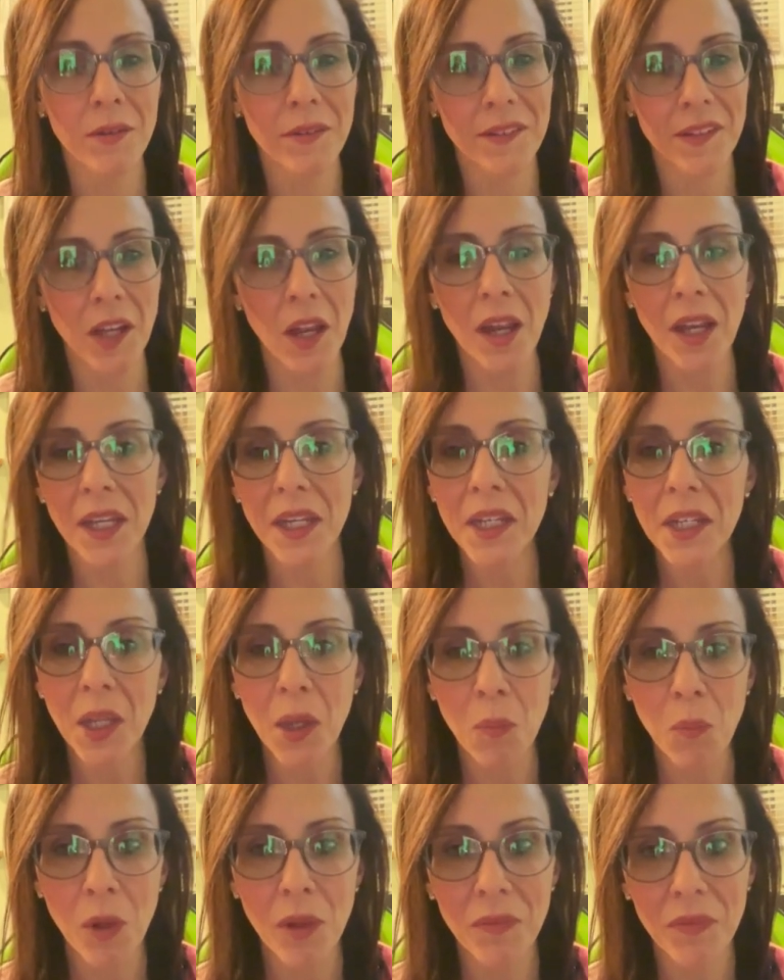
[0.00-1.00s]
Stine.
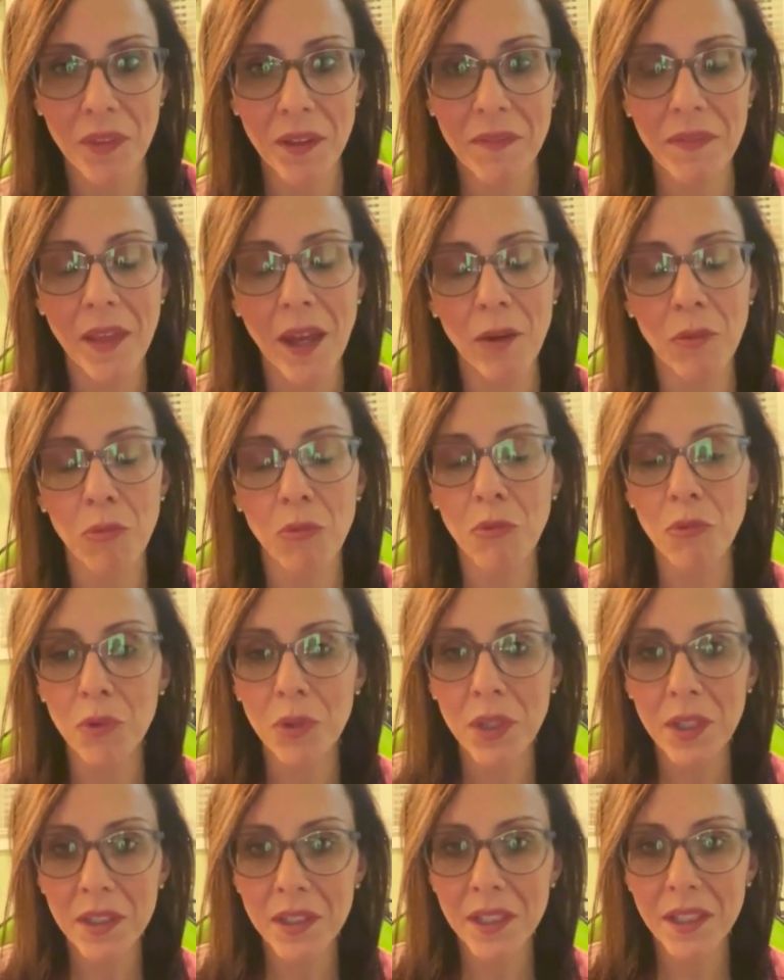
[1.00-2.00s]
And one thing that
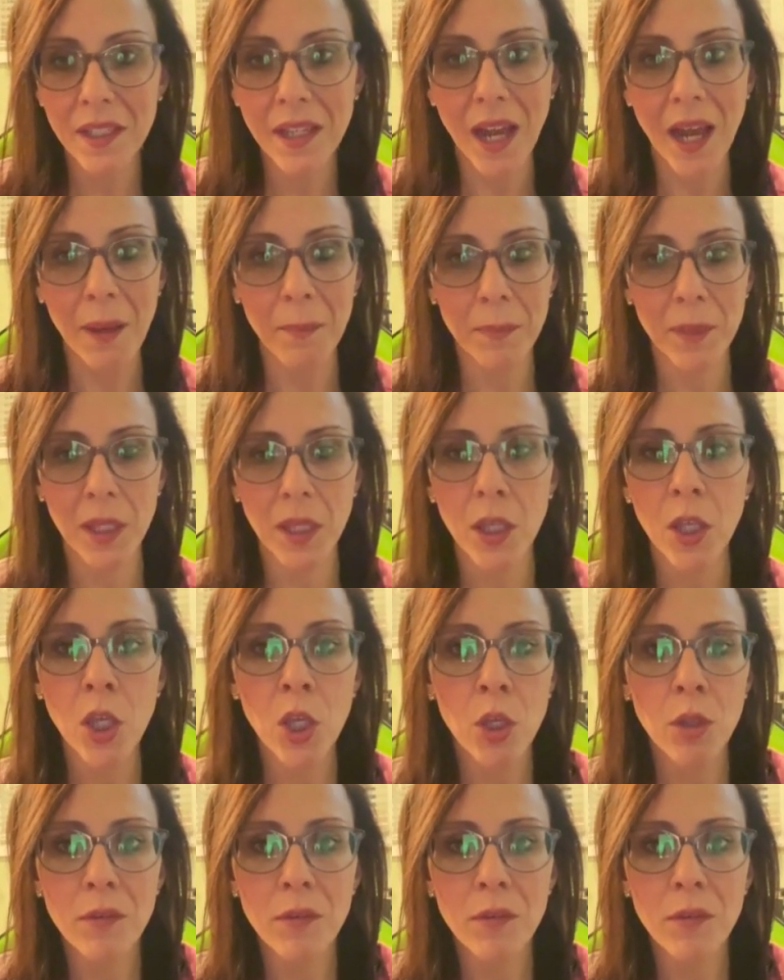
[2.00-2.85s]
really got me